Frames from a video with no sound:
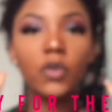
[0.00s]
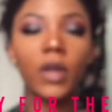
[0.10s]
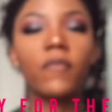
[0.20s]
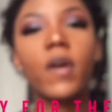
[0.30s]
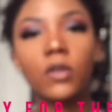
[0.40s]

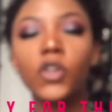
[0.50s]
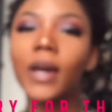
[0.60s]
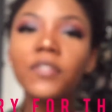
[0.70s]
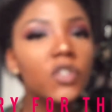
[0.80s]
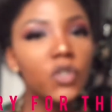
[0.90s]
okay, fine. You
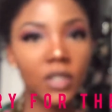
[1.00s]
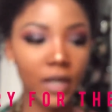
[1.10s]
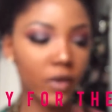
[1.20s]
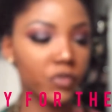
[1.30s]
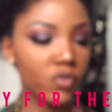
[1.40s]
have to use
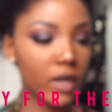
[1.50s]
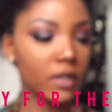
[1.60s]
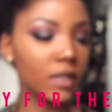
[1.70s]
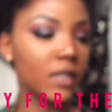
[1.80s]
gloves, right?